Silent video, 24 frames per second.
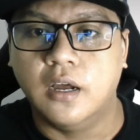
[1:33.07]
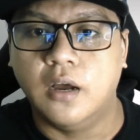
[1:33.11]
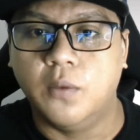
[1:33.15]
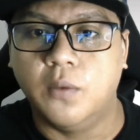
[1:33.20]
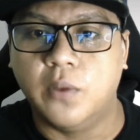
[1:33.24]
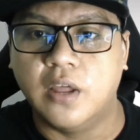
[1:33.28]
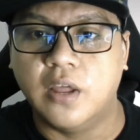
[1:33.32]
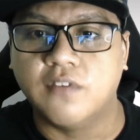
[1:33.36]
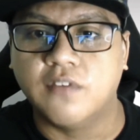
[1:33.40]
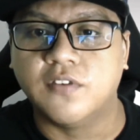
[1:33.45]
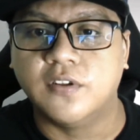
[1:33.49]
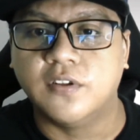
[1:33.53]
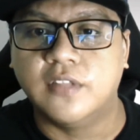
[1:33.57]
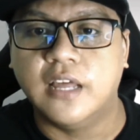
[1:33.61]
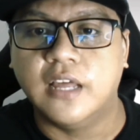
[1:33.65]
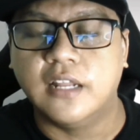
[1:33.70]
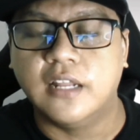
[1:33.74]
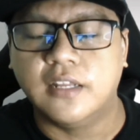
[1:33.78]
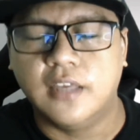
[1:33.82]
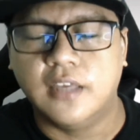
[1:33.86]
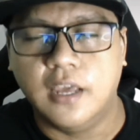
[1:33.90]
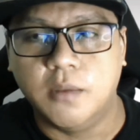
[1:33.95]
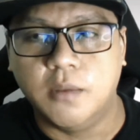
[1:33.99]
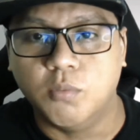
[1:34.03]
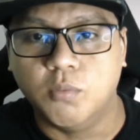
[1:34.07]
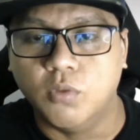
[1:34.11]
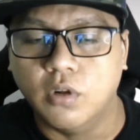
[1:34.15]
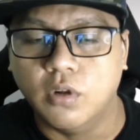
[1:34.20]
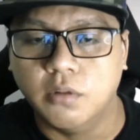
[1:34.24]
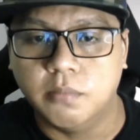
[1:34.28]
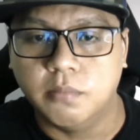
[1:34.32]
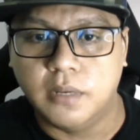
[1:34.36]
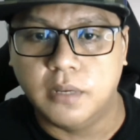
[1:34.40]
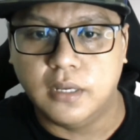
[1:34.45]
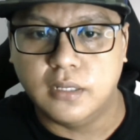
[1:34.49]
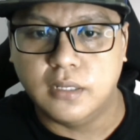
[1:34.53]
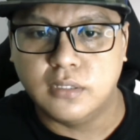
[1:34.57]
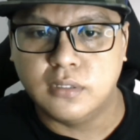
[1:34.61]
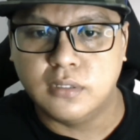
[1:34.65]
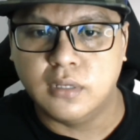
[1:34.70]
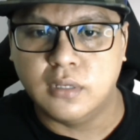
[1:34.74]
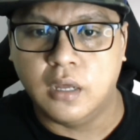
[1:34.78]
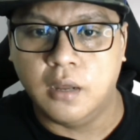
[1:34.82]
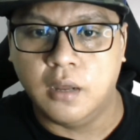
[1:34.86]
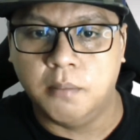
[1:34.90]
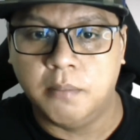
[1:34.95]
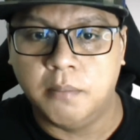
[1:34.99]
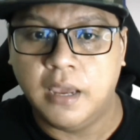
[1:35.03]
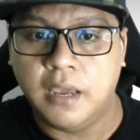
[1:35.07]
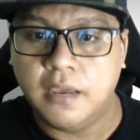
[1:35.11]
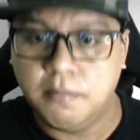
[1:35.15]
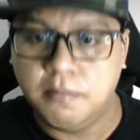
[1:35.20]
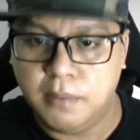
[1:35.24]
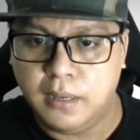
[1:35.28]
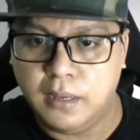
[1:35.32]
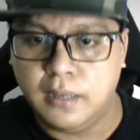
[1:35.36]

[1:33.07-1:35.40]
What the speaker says: whatever that game will be, maybe.